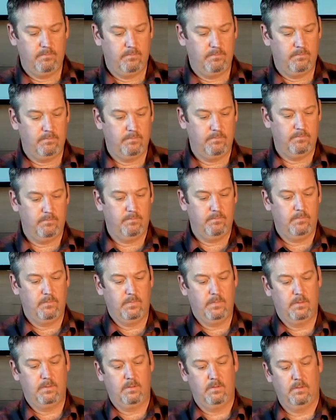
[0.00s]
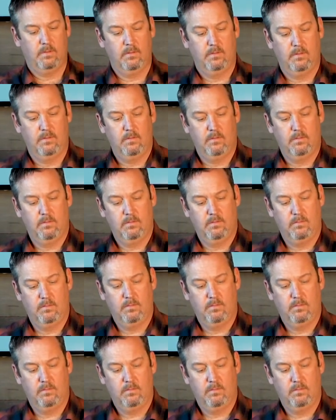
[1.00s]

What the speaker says: Nobody speaks.